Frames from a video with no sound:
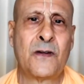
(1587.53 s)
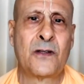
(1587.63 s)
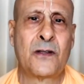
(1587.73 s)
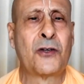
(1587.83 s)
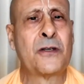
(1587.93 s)

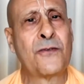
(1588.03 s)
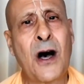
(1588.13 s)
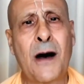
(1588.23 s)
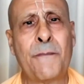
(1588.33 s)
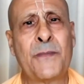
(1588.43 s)
Lord
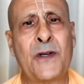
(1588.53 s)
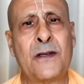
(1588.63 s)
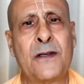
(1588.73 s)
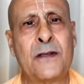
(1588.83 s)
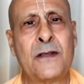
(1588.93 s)
Ram,
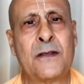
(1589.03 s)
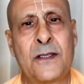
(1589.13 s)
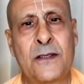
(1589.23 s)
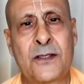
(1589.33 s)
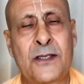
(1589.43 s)

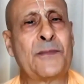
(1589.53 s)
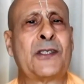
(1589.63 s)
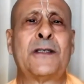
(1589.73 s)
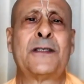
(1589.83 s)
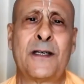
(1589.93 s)

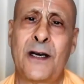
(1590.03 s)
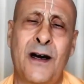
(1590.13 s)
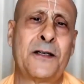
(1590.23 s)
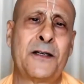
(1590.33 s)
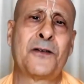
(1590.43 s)
Samsidhir
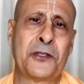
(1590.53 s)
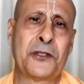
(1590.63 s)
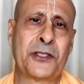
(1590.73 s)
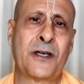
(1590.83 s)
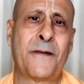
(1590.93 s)

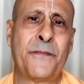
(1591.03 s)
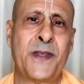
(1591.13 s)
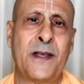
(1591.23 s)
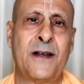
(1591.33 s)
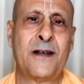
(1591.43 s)
Haritoshanam,
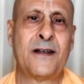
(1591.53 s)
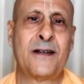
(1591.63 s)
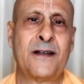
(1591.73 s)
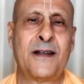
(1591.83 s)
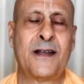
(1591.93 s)

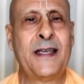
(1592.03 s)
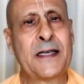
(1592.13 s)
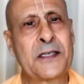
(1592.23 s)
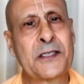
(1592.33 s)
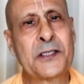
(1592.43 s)
he
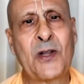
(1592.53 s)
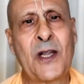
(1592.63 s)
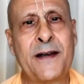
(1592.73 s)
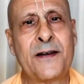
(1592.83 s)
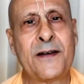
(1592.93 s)

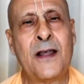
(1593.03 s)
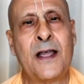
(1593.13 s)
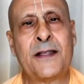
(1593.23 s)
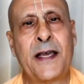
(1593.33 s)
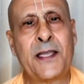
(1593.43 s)
explained
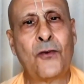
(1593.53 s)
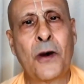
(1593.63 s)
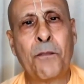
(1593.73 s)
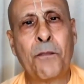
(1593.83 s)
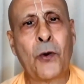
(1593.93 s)
that you
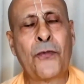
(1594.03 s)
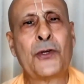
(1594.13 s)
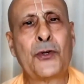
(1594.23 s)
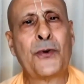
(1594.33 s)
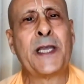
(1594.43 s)
are both
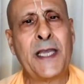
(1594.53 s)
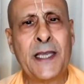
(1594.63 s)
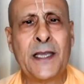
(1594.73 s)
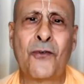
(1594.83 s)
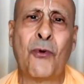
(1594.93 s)
doing
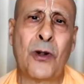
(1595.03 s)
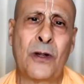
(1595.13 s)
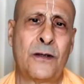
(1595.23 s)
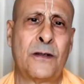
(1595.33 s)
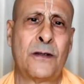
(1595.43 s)
equal
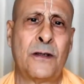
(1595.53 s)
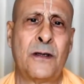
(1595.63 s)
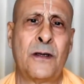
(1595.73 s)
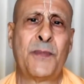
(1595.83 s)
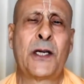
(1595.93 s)

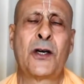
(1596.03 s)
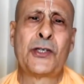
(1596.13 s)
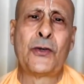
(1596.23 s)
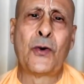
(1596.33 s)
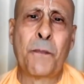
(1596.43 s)
because
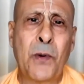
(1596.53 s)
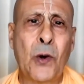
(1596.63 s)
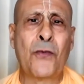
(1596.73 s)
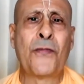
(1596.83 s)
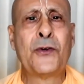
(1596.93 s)
you are
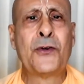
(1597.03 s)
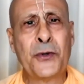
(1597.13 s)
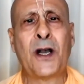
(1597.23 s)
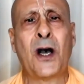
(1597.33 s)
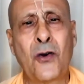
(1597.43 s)
both
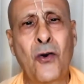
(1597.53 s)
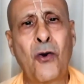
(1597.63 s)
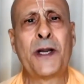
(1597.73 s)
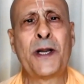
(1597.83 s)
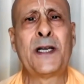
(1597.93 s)
doing
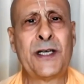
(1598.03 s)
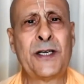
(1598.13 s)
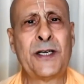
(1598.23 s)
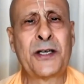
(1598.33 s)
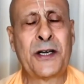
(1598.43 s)
according to
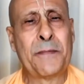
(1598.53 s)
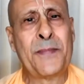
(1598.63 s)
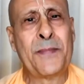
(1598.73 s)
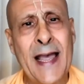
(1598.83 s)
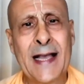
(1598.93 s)
your
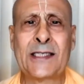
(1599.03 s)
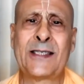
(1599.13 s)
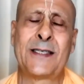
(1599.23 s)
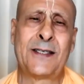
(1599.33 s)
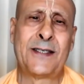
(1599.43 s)

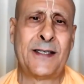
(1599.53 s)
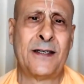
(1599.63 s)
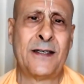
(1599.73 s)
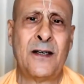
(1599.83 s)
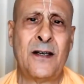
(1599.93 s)
capacity
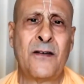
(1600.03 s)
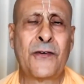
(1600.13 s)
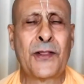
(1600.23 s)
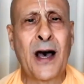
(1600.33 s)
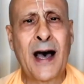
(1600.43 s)

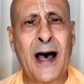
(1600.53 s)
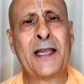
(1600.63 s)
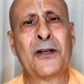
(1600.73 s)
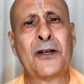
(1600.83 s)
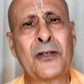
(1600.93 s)
for the
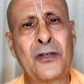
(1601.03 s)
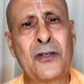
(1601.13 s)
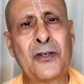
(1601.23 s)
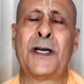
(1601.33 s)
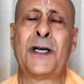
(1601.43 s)
higher
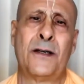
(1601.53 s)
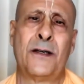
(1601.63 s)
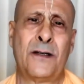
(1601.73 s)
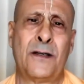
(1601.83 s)
good,